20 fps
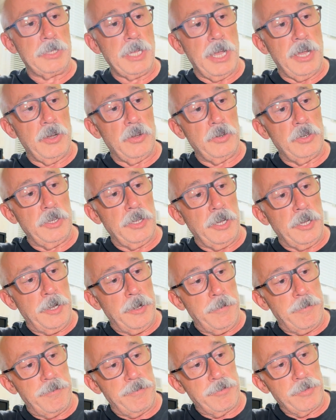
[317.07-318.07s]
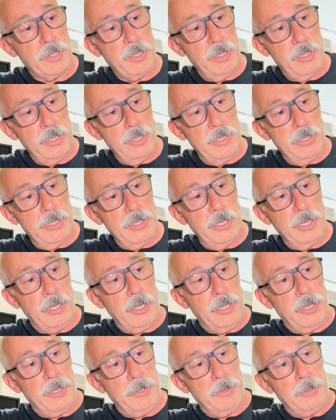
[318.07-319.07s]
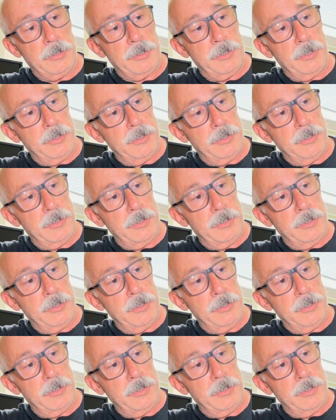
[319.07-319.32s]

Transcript: down um, uh,